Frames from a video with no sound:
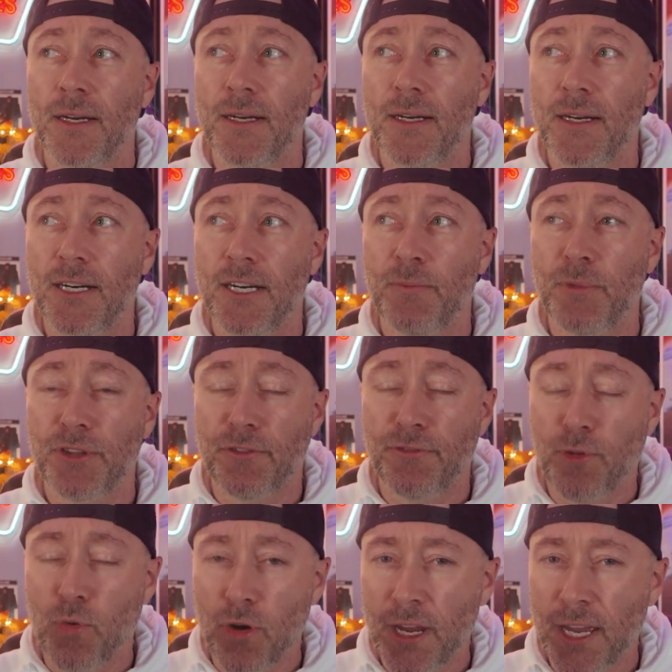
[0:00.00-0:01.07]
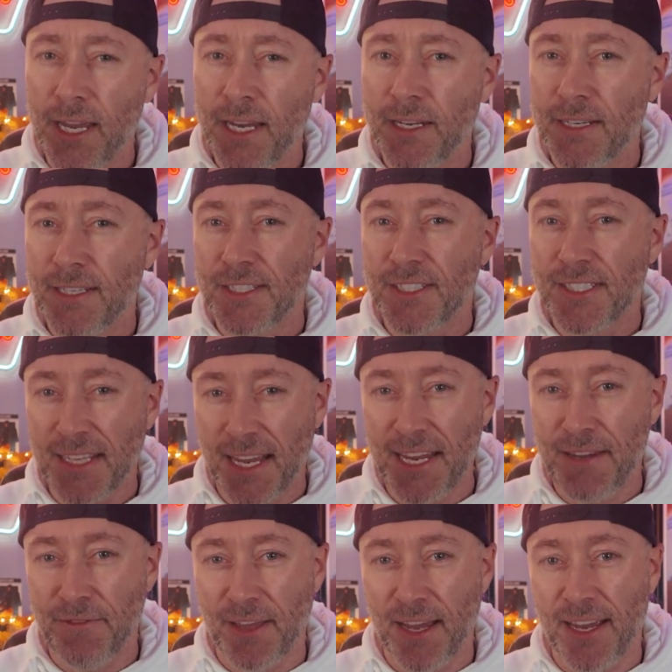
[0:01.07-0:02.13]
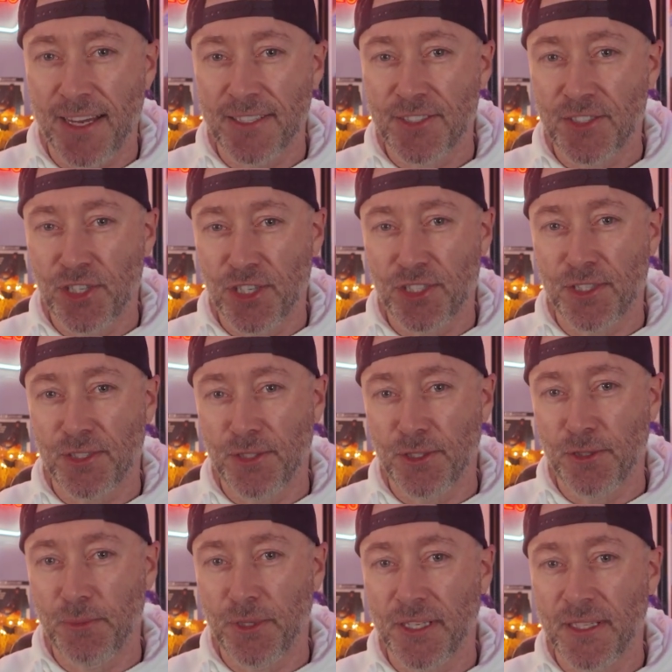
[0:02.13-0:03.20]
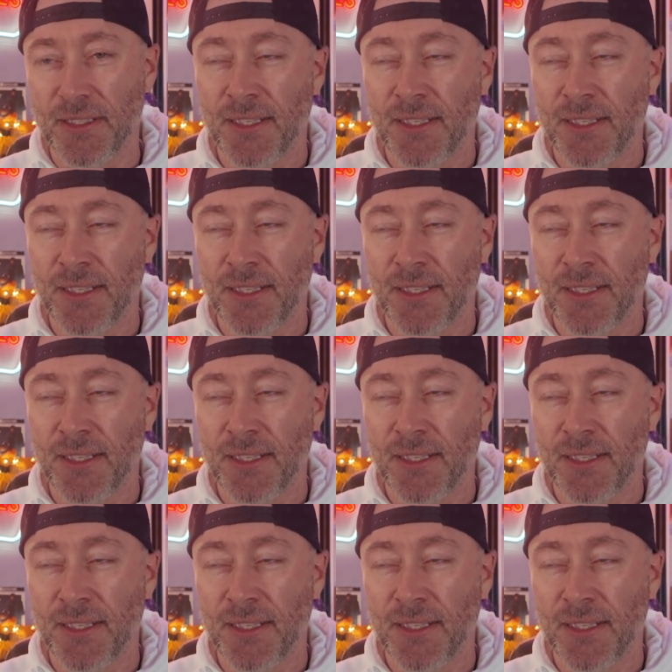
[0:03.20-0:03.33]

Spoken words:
but the 4K does save that just a little bit.